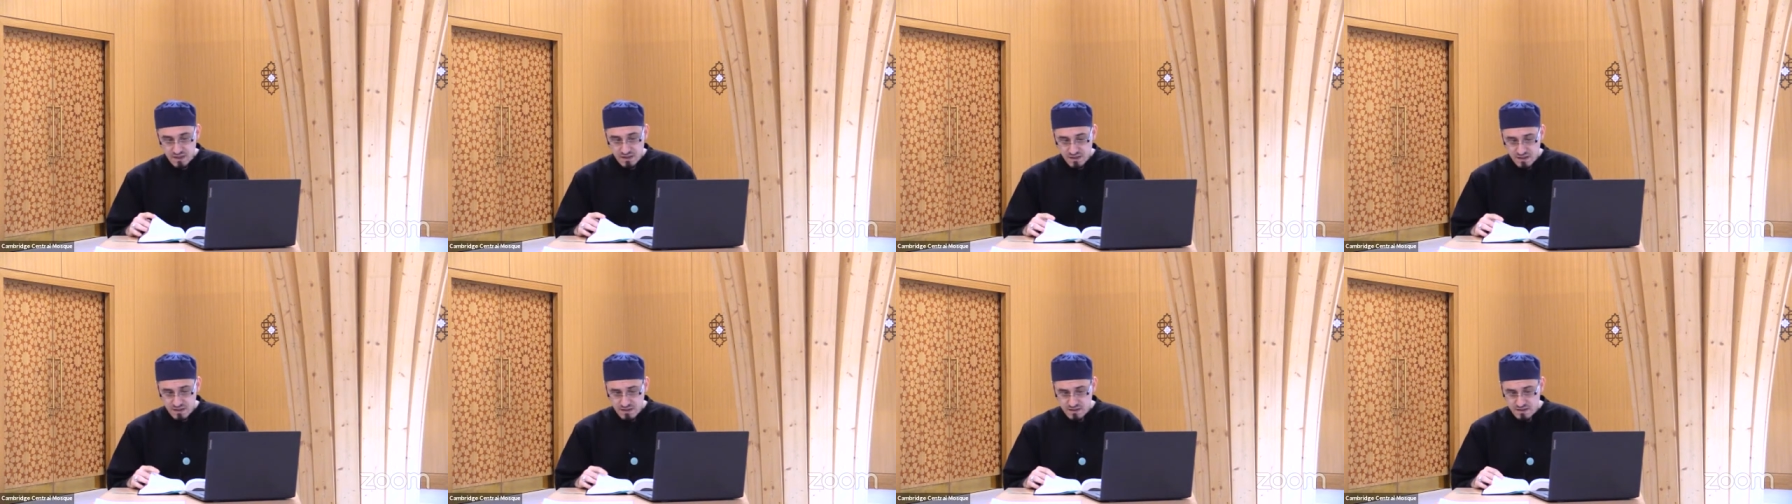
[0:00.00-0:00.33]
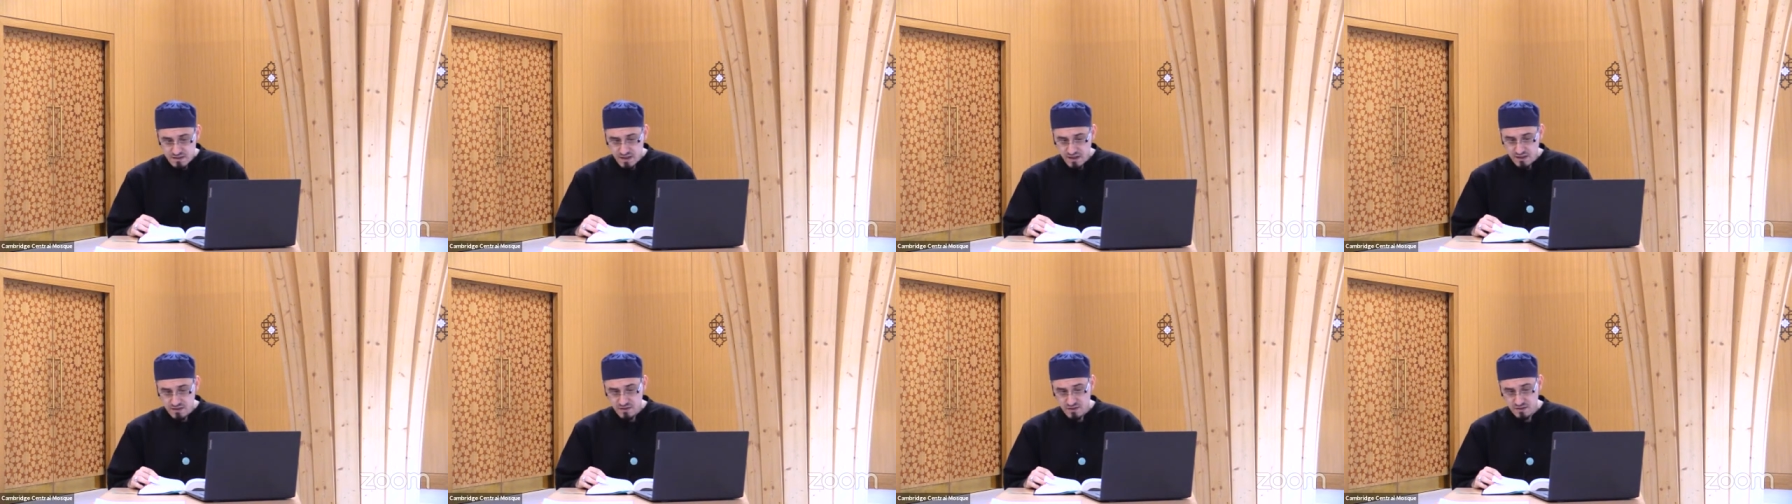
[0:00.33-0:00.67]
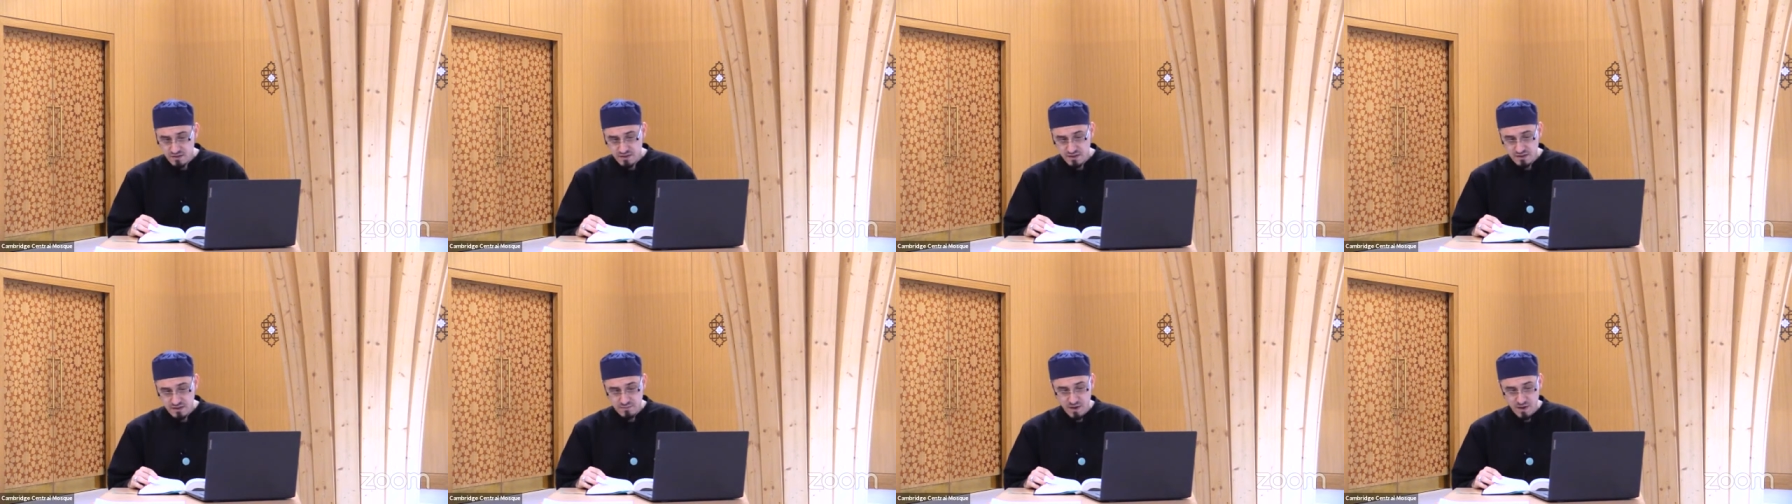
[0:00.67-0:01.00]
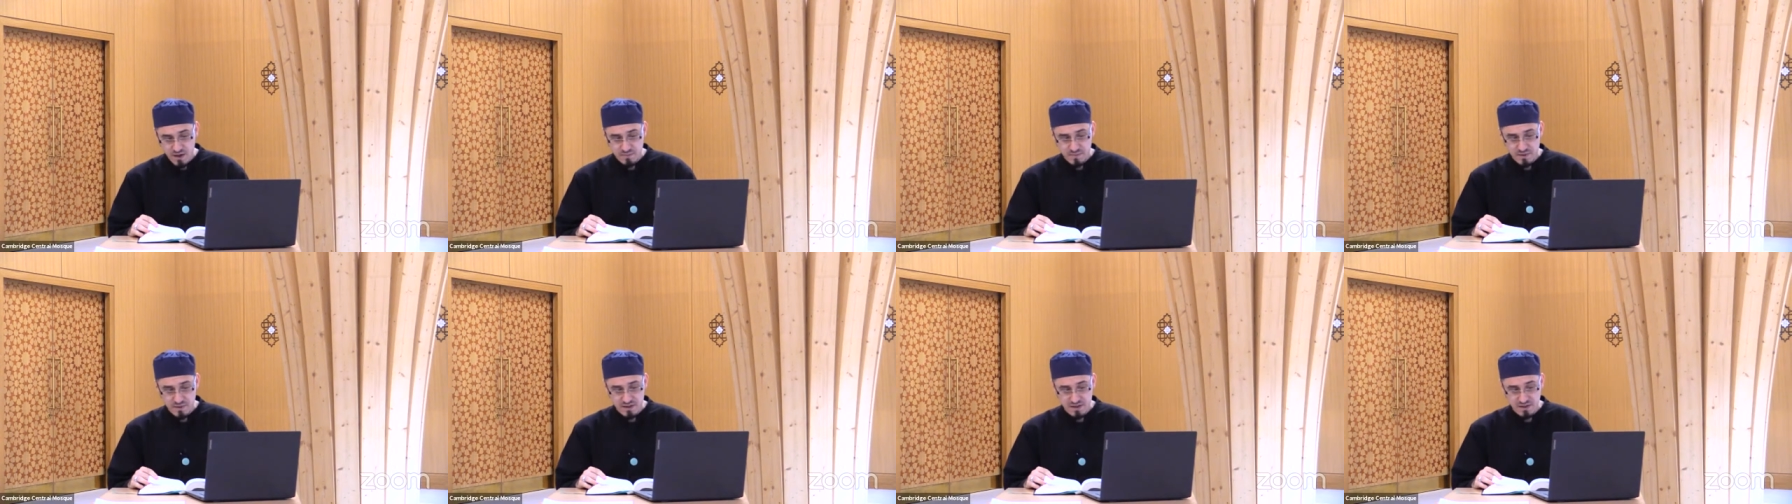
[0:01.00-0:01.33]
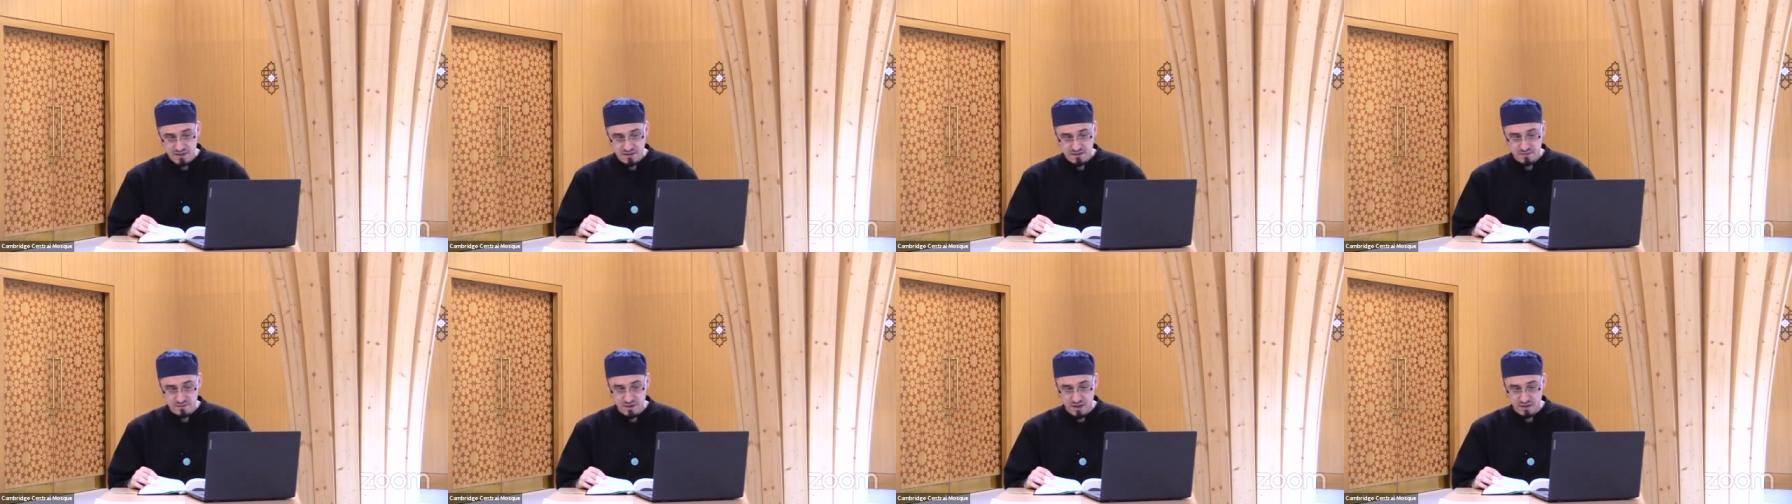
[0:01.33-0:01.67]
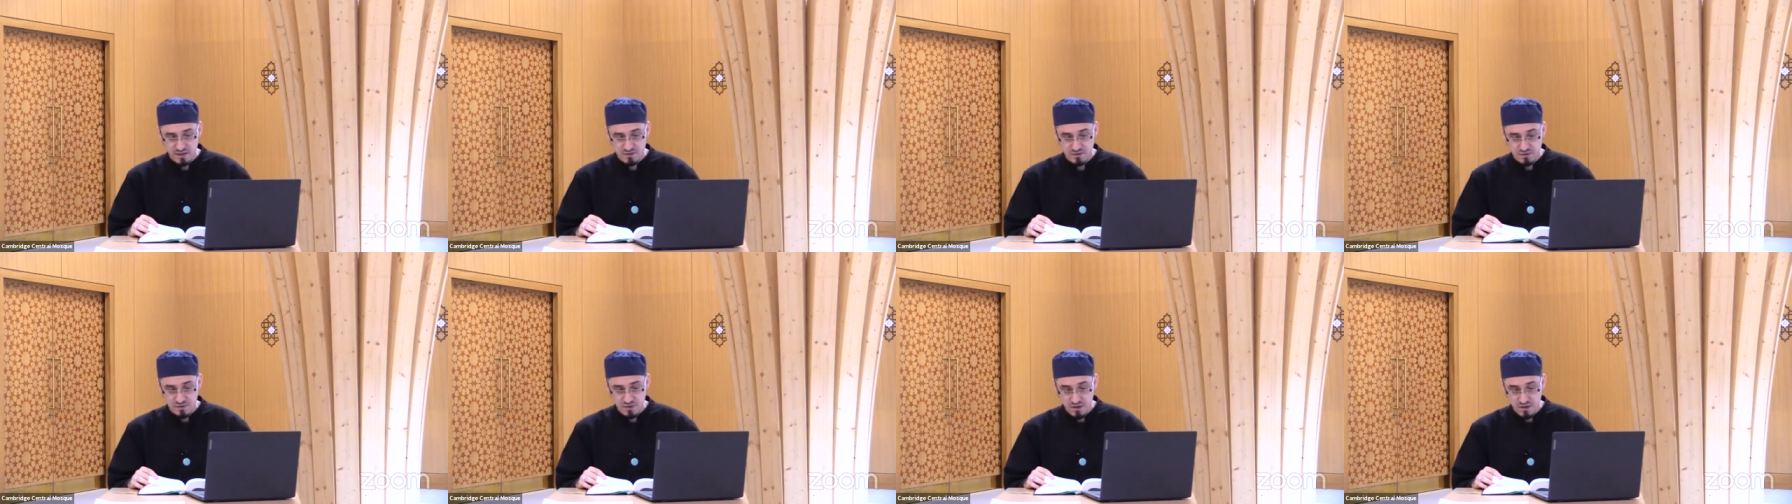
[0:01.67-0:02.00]
this section, in my opinion, is
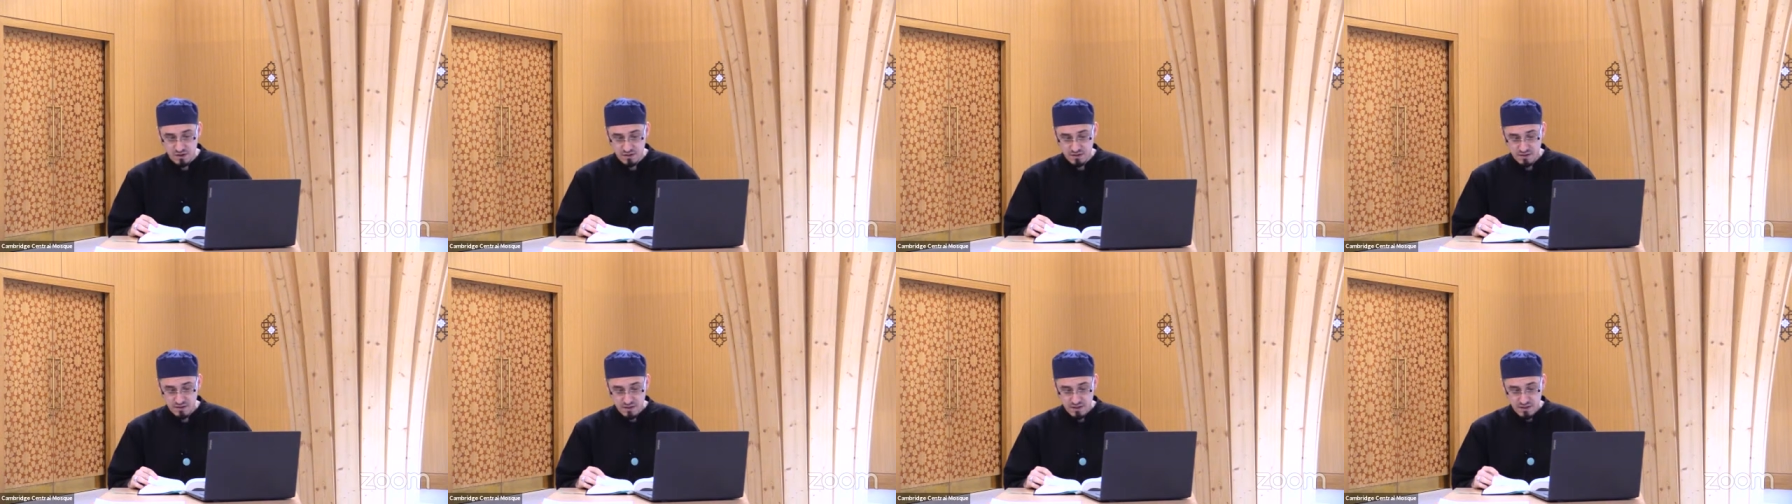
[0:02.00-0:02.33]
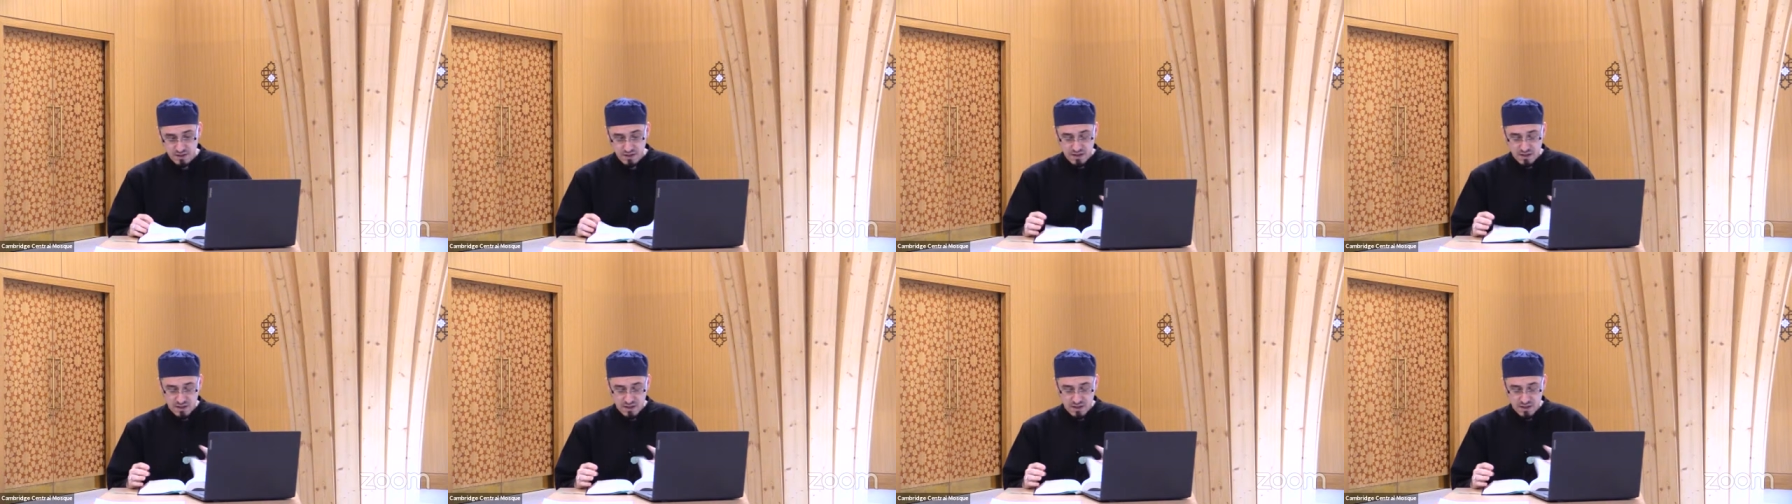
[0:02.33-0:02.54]
quite strong.